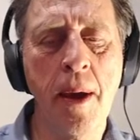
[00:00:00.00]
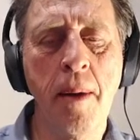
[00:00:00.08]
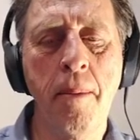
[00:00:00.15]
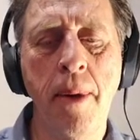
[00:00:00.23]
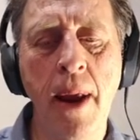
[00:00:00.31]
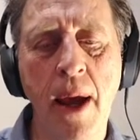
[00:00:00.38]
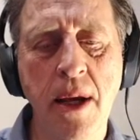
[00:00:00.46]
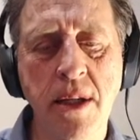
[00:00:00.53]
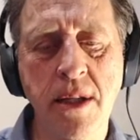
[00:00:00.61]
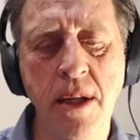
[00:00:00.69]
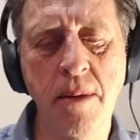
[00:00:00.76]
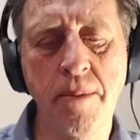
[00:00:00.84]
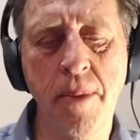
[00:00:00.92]
black's
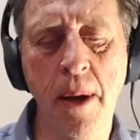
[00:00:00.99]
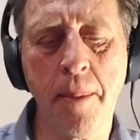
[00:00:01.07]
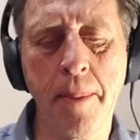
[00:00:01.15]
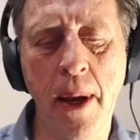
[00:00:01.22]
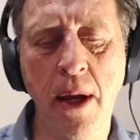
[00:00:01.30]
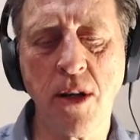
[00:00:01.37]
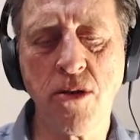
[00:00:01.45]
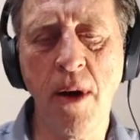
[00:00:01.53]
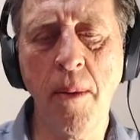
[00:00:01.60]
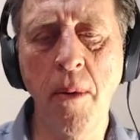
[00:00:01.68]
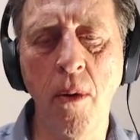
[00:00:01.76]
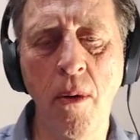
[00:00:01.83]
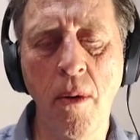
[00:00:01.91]
in big
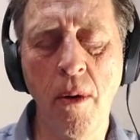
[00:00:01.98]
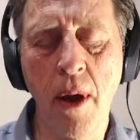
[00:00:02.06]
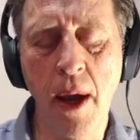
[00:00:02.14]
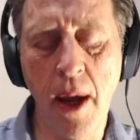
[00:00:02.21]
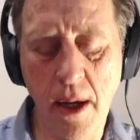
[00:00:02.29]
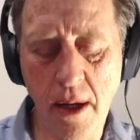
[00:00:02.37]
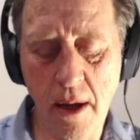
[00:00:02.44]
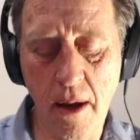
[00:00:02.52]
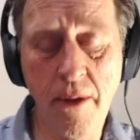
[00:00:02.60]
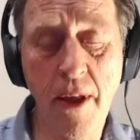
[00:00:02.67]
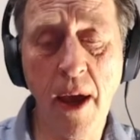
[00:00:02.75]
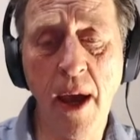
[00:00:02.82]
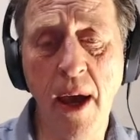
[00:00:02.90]
trouble, and
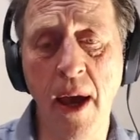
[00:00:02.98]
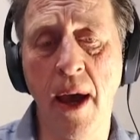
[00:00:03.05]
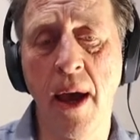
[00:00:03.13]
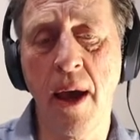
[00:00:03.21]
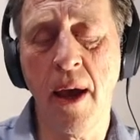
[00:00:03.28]
they are.